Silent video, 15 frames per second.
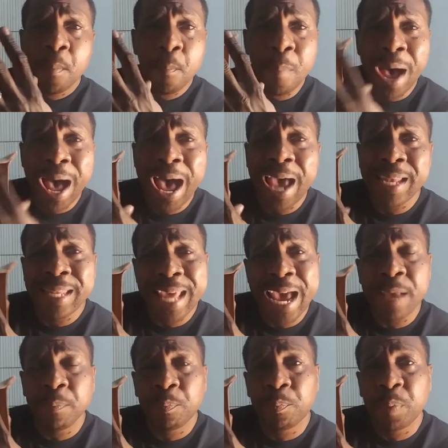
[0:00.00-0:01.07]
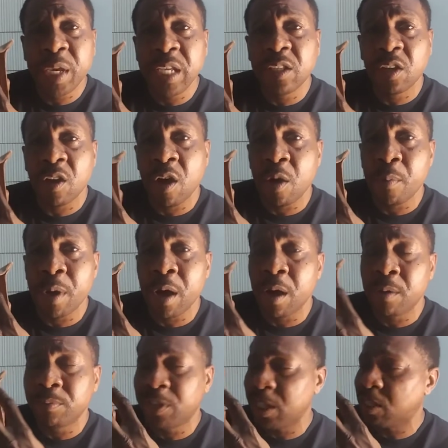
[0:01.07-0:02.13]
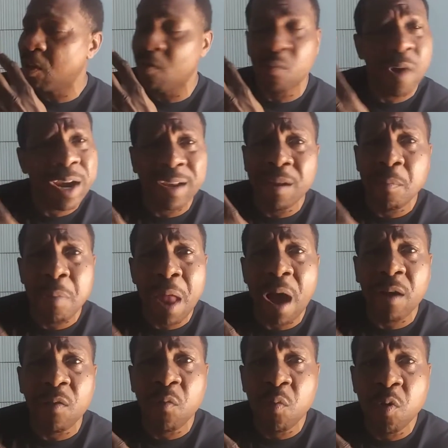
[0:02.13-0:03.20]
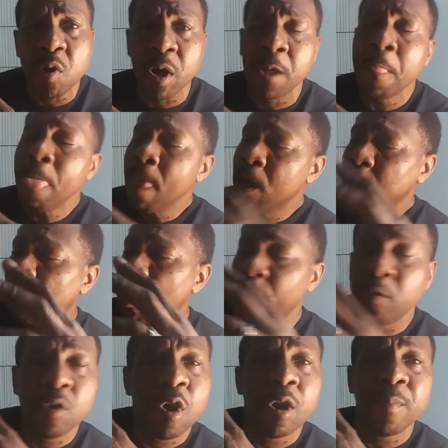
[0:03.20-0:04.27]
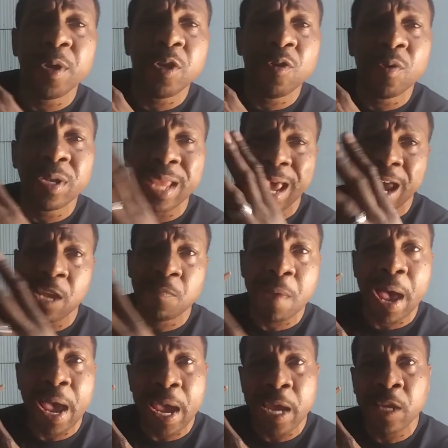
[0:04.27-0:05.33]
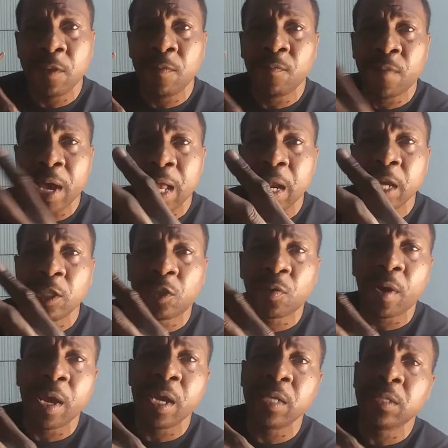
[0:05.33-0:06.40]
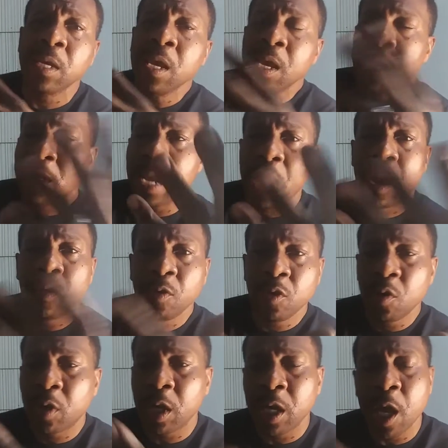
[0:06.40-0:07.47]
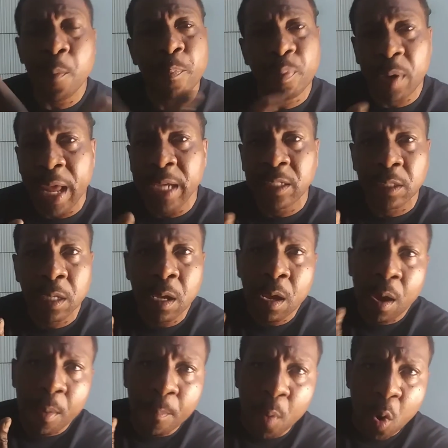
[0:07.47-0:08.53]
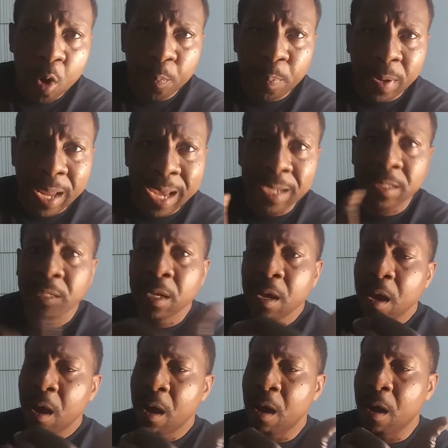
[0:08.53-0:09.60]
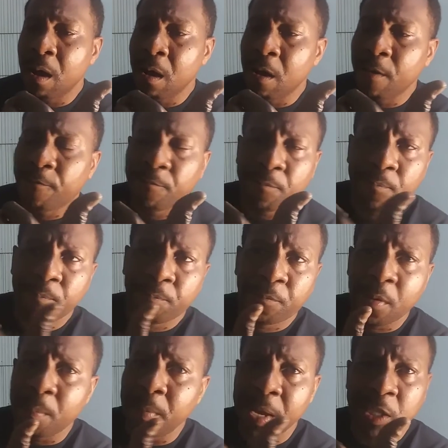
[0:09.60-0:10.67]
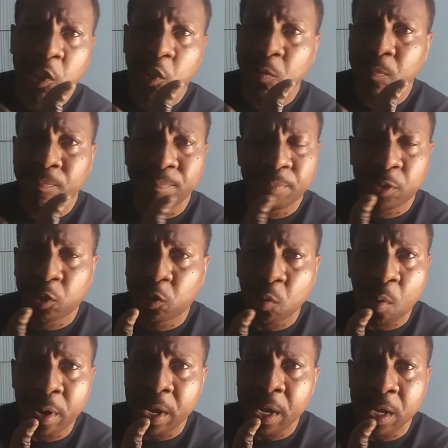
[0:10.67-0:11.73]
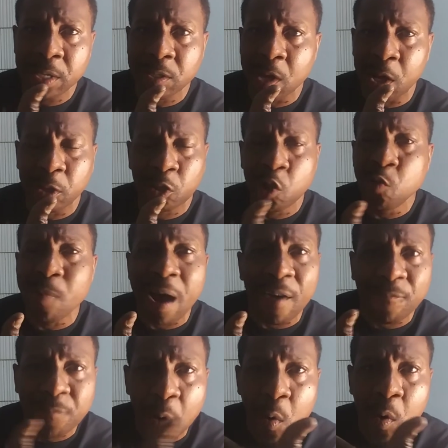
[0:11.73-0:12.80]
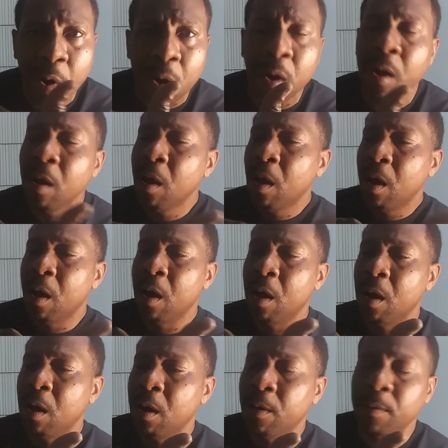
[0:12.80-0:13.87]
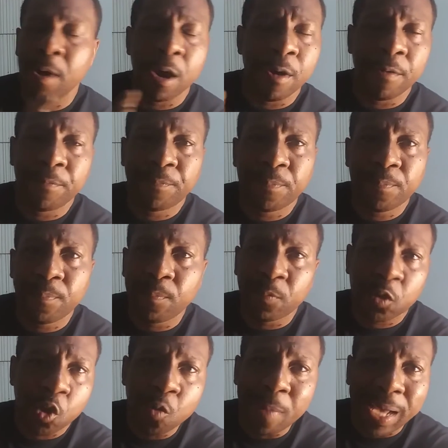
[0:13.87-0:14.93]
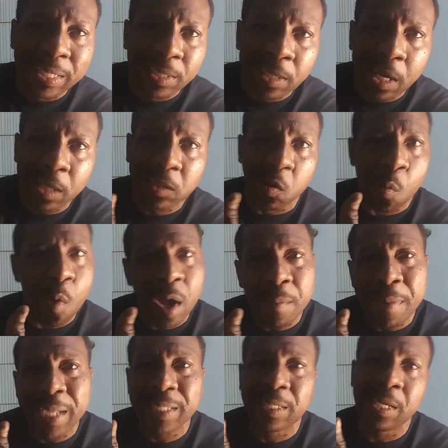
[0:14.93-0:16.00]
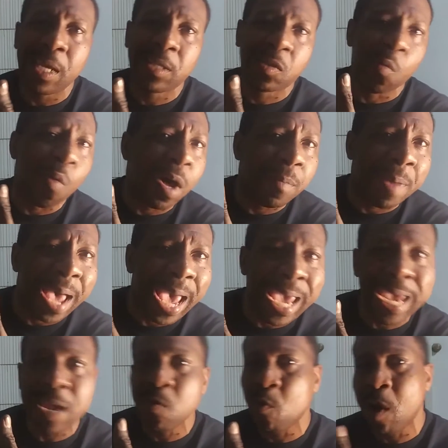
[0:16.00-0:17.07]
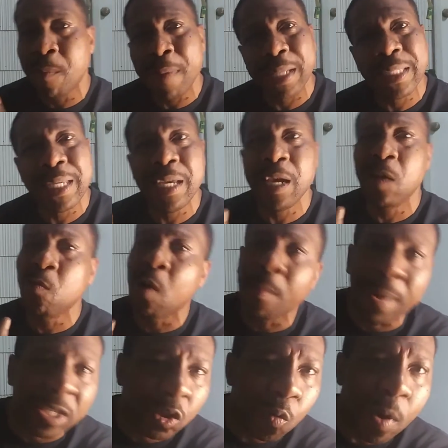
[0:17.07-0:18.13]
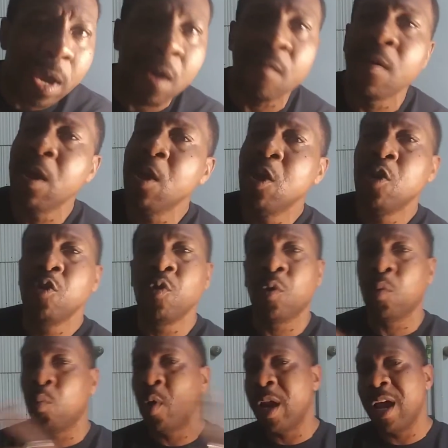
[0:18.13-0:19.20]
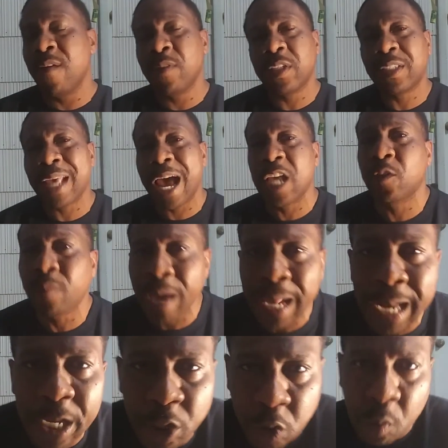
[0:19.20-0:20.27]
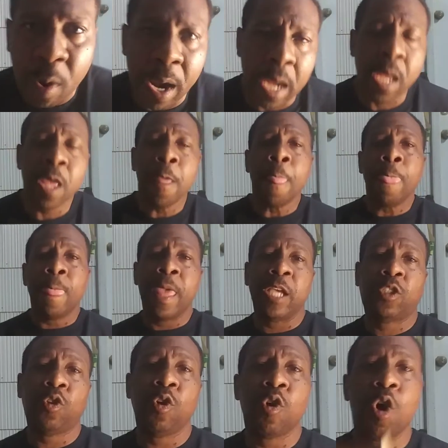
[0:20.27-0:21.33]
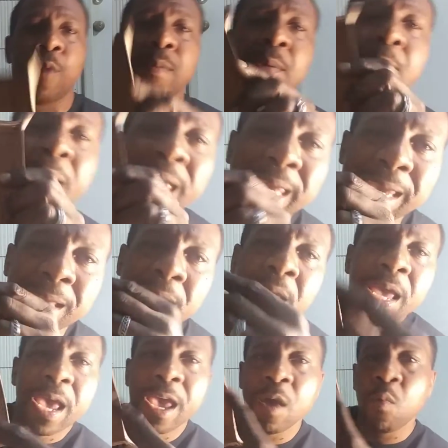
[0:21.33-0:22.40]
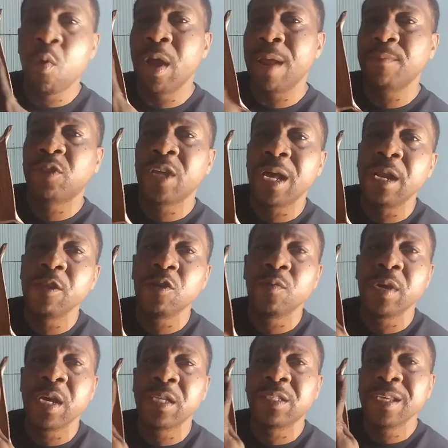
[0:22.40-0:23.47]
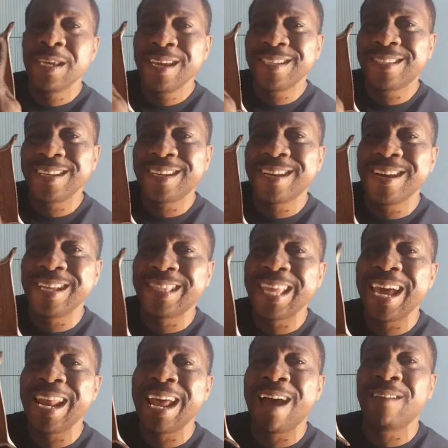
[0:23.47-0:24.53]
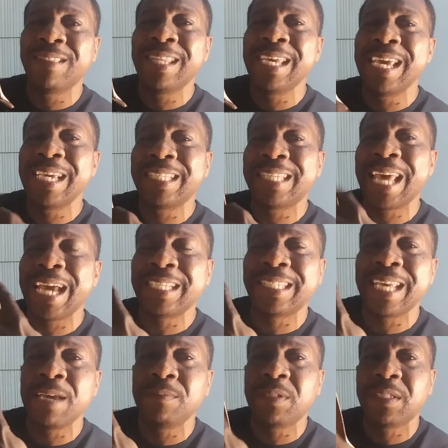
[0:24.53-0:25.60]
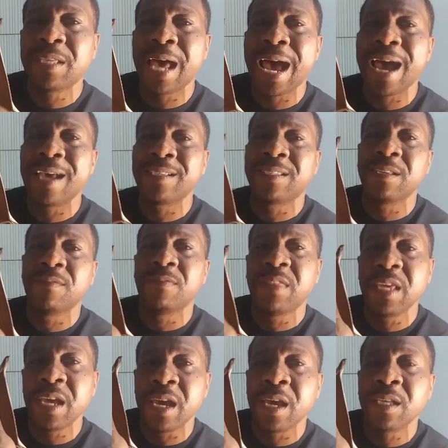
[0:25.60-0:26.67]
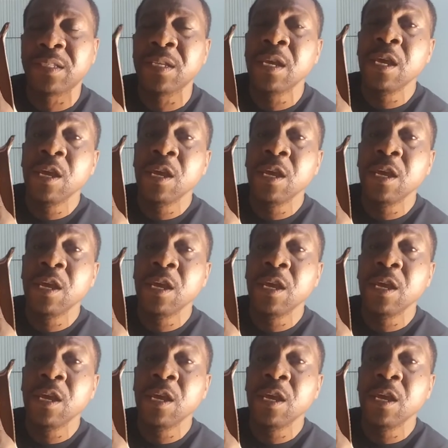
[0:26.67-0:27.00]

buy that piece of, of just a regular block of wood. So if you're going to be doing the 8 by 8 valet trays, now you can get planks, board planks uh, from as short as a uh, 2 by 4 uh, uh, two by six, a one by six, a one by eight, one by 10, one by 12. You can, whatever size valet tray that you're gonna be making. And what I'm telling you is, is to cut that out the exact same size of this,